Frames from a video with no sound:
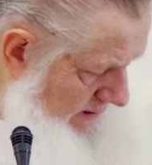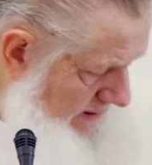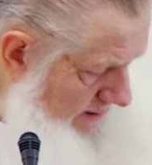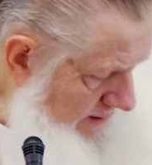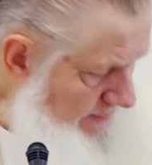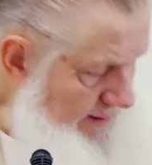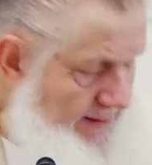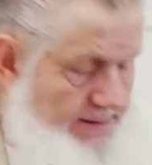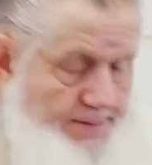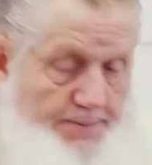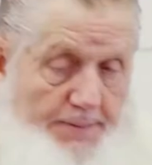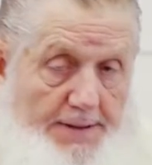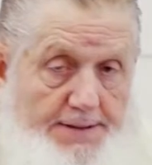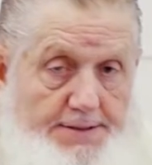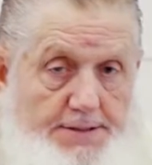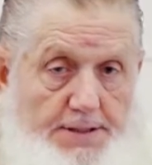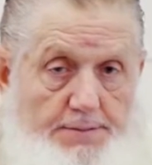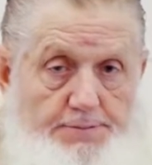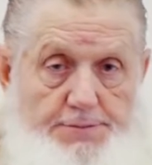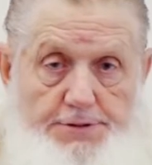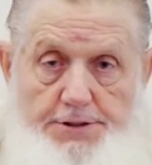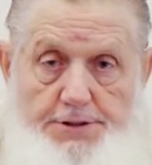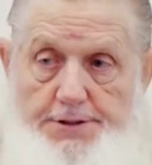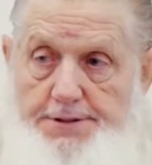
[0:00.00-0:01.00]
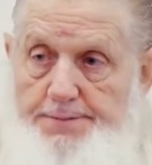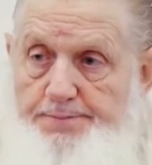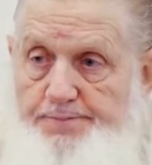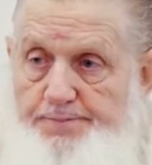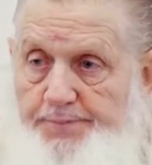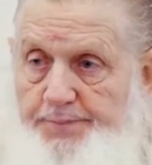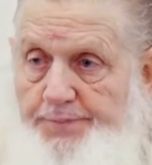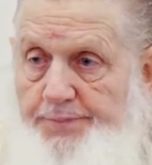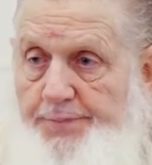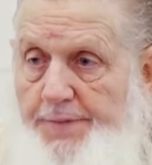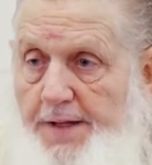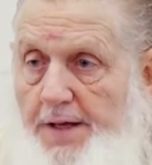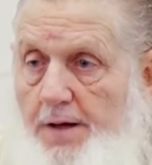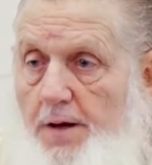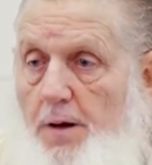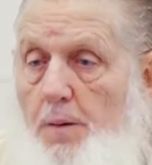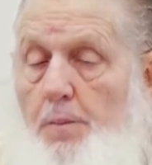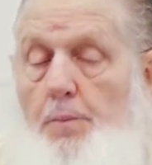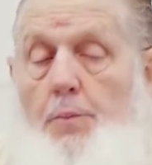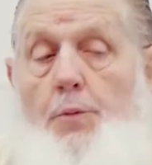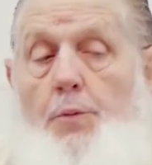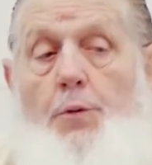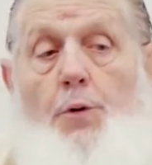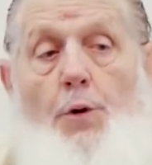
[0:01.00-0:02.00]
Let me explain something to you.
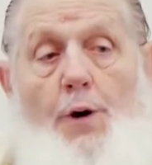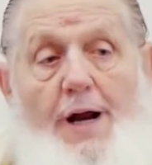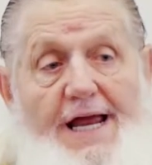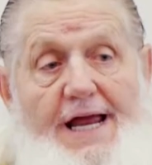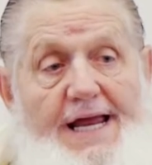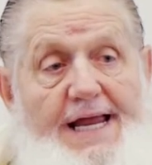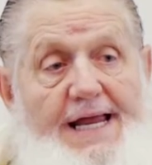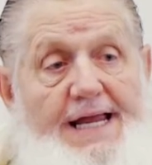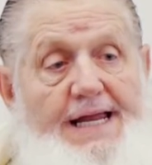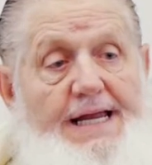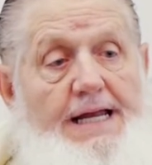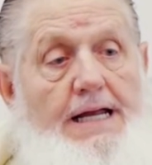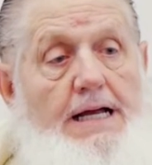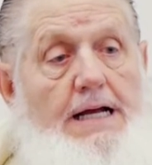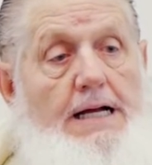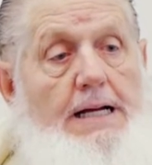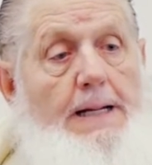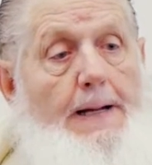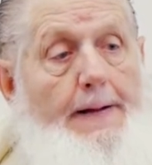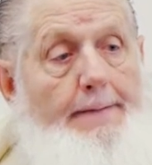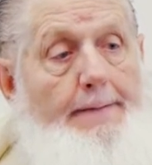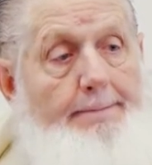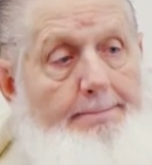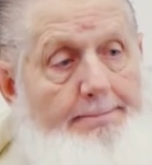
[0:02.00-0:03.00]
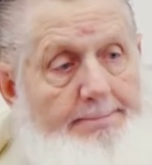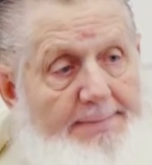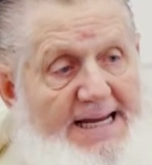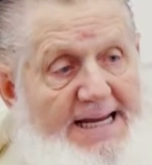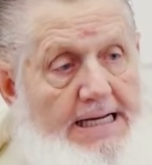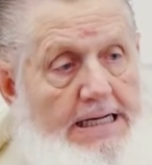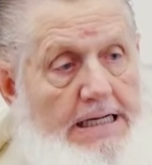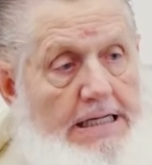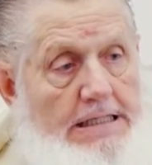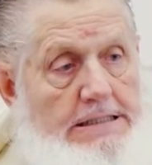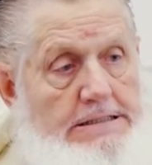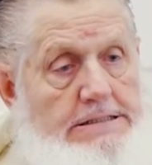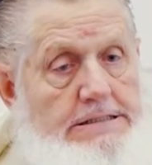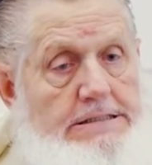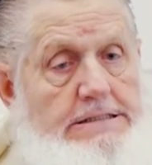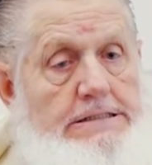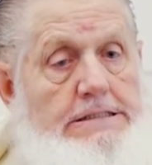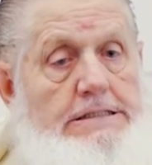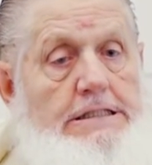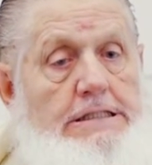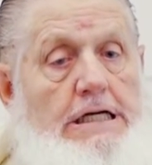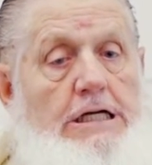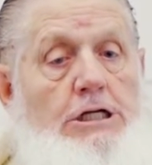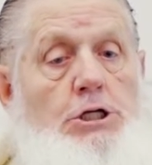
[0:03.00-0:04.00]
Pray means
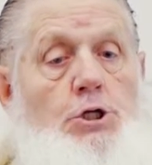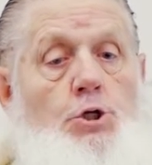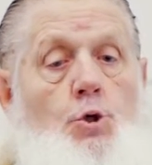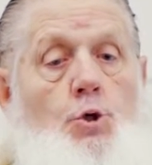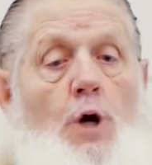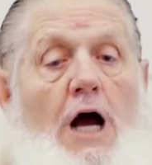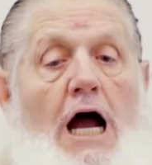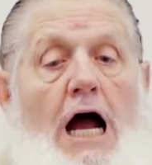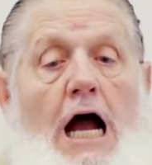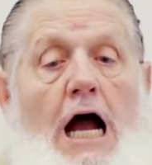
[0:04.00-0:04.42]
that you